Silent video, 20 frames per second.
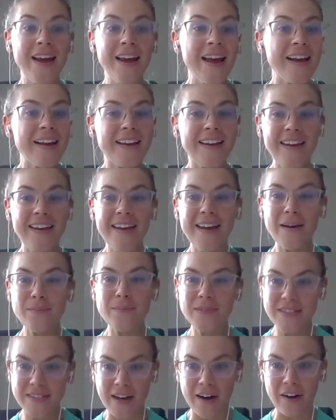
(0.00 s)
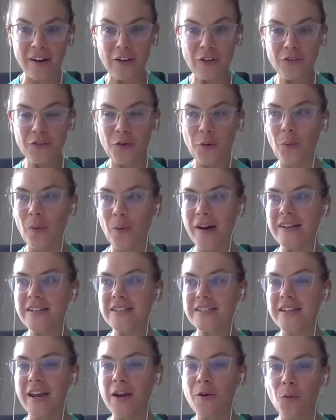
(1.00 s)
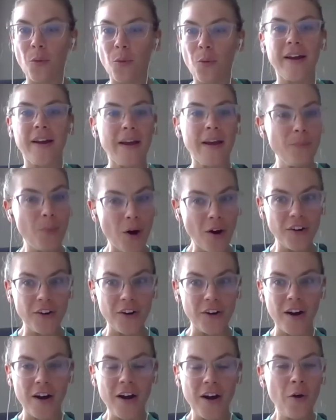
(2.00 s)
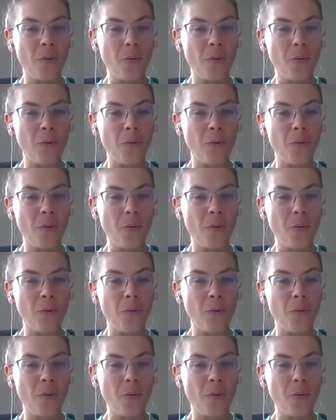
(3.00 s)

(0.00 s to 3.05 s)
he himself was a working partner